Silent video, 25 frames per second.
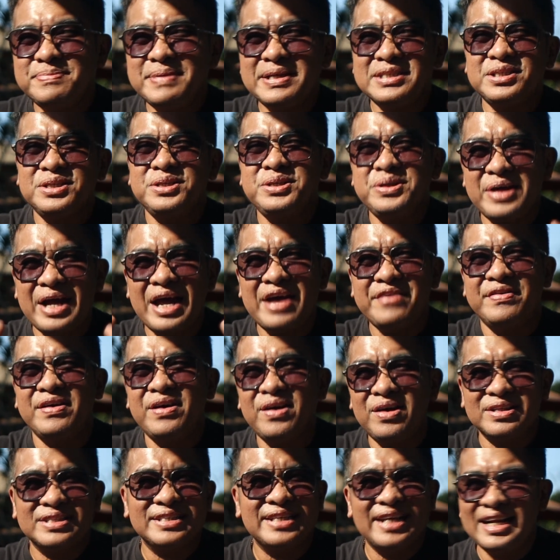make sure you have a
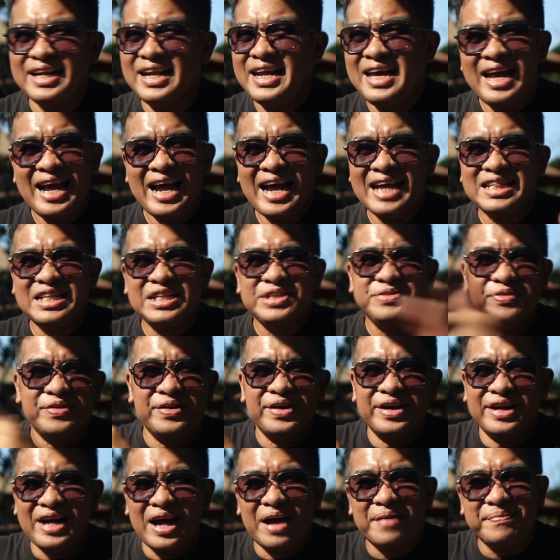hotel at least for
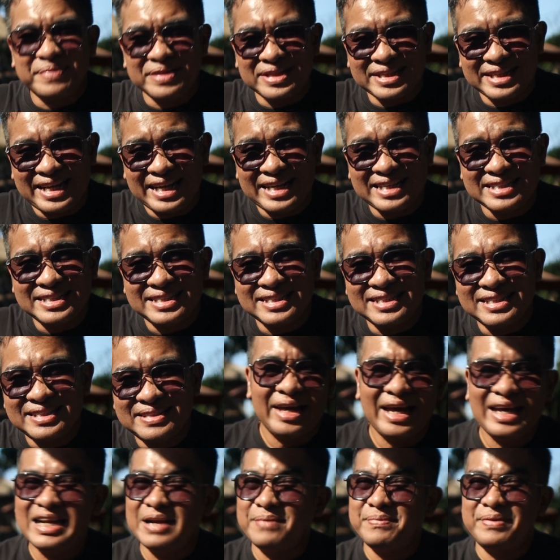a couple days.
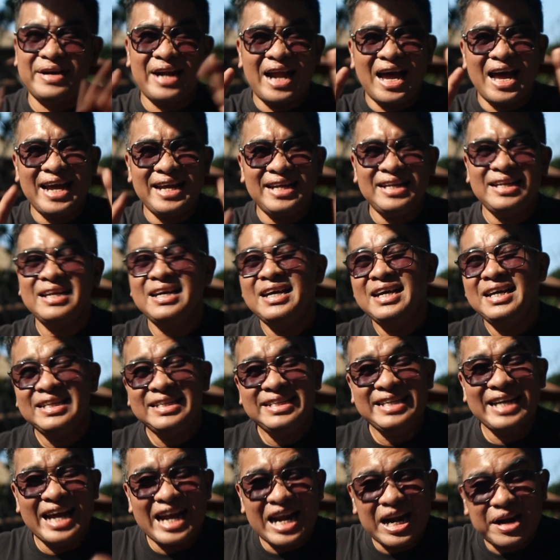And number nine,
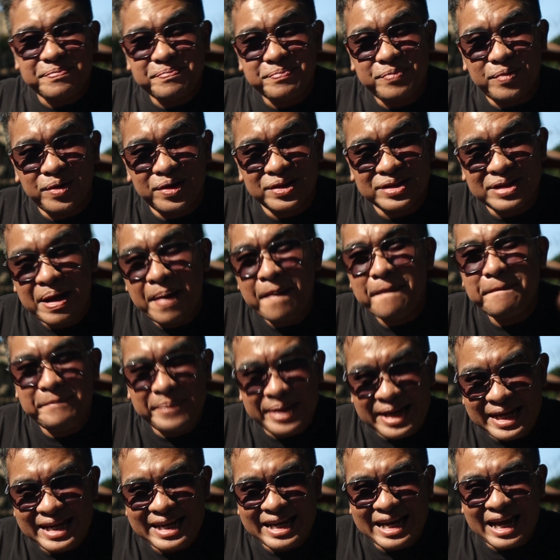the airport
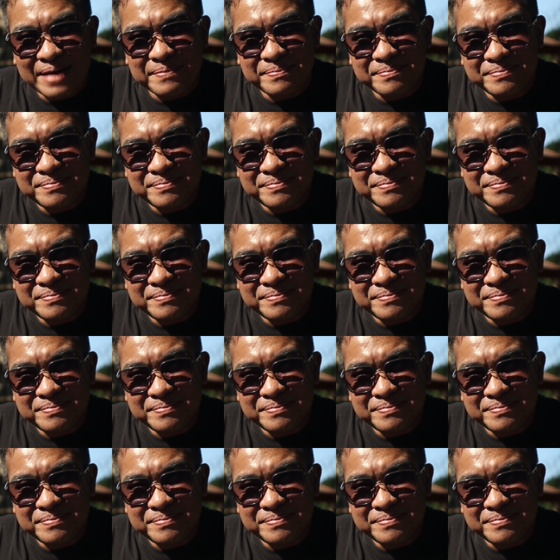pickup